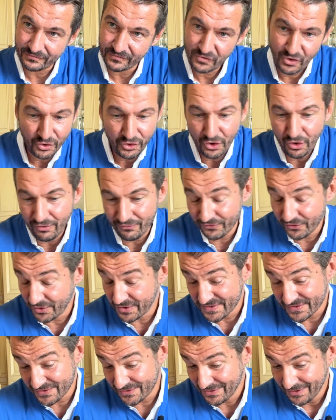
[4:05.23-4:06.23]
No, of
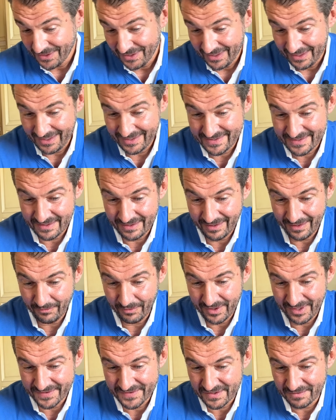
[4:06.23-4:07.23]
course. It's our
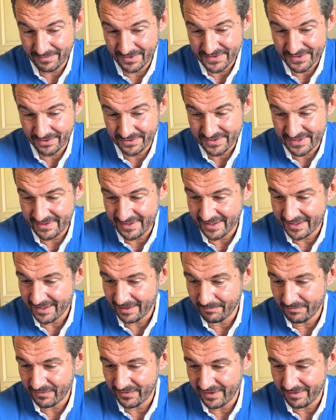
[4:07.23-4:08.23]
customers also.
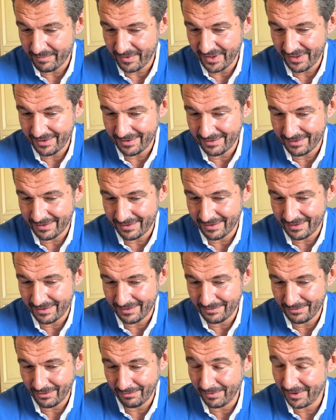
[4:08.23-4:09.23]
They bring
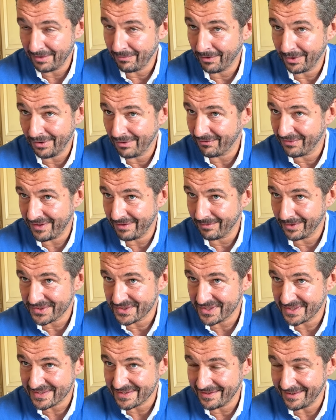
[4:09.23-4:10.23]
normally one of their
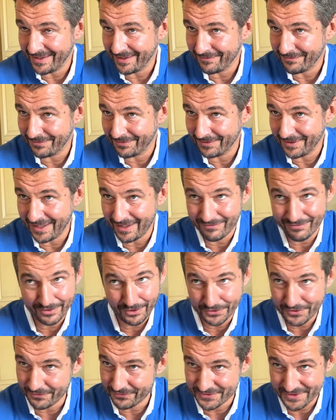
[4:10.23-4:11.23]
watches. They have a
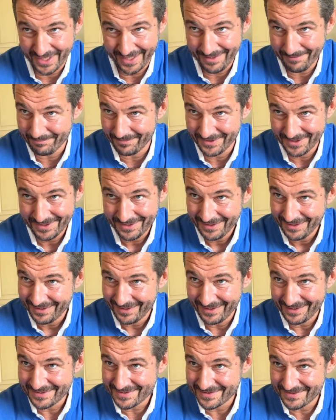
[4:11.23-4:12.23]
lot of time.
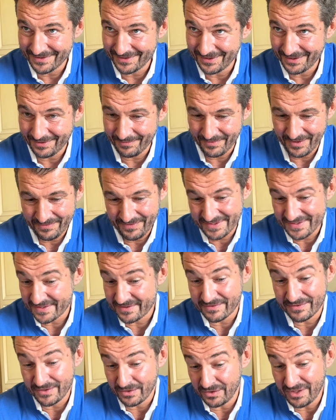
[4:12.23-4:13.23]
It's and
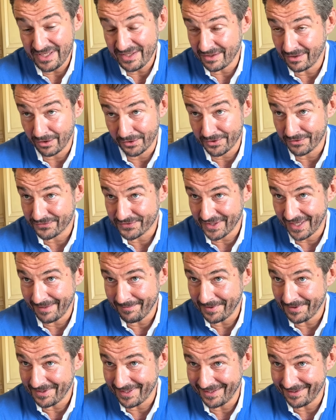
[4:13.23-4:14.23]
you need a lot of
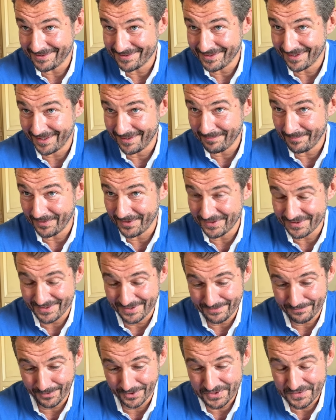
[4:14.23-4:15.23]
time in time and
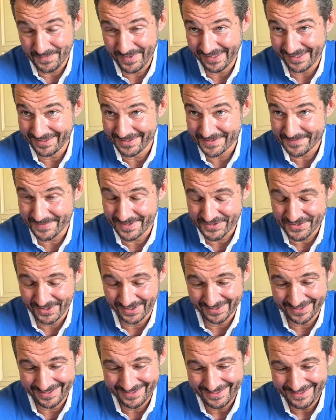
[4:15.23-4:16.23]
in watchmaking
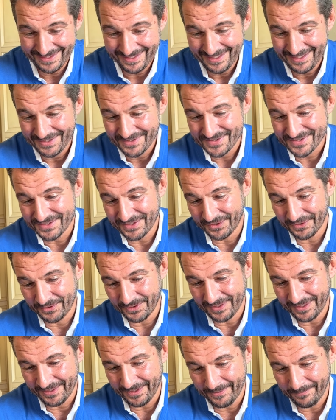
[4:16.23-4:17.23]
especially.
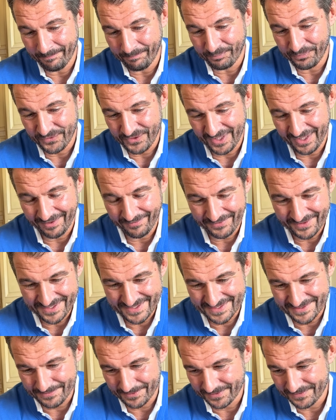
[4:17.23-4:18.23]
So this
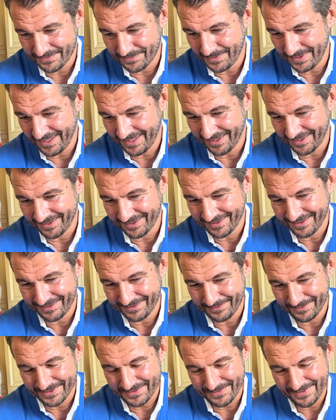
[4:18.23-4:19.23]
is what
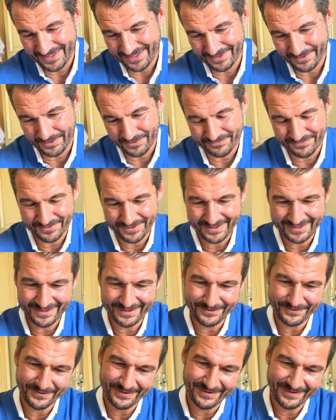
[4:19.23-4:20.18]
we are offering now.